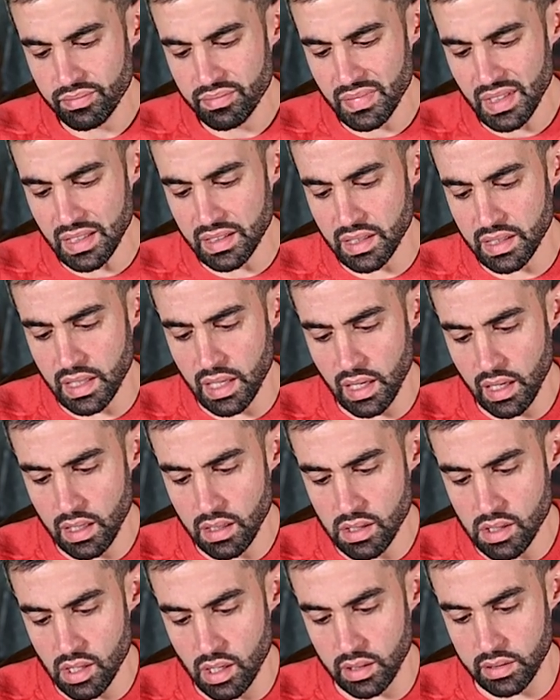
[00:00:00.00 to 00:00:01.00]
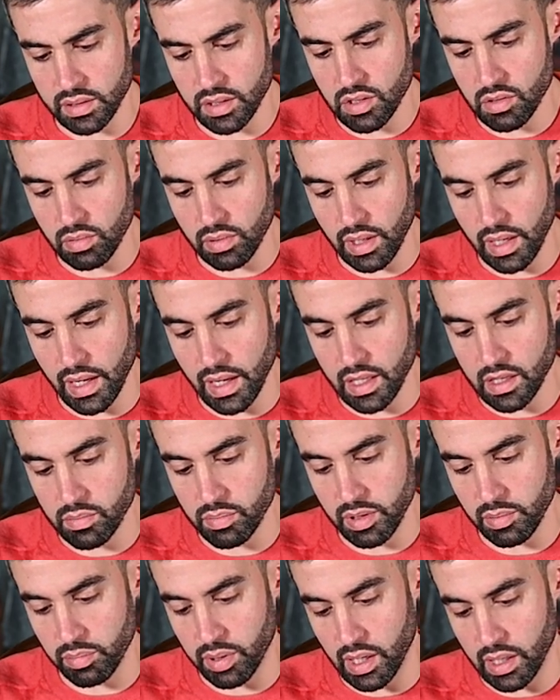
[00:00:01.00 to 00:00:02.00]
The case on this one has
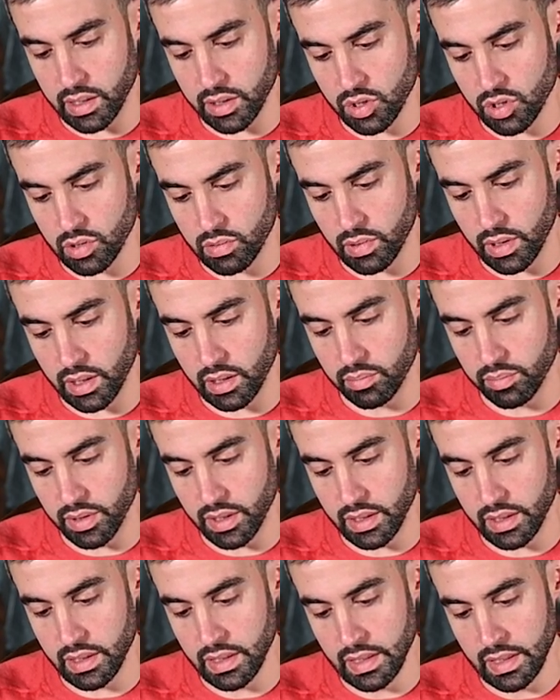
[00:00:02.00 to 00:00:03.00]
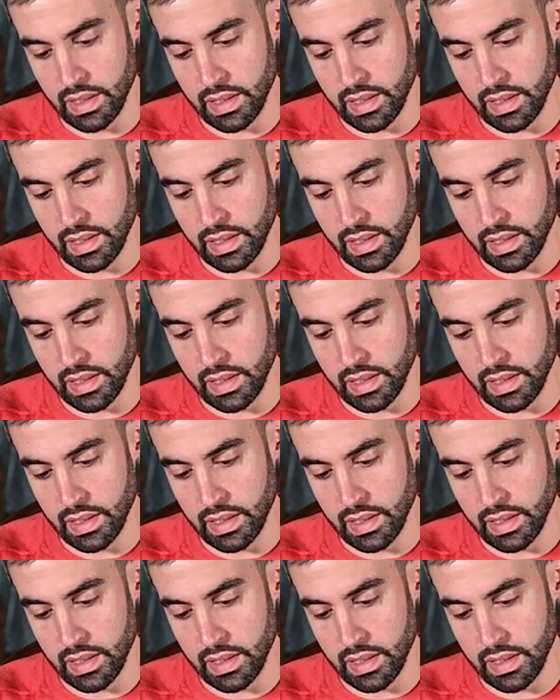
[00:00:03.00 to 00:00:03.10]
been polished quite a bit,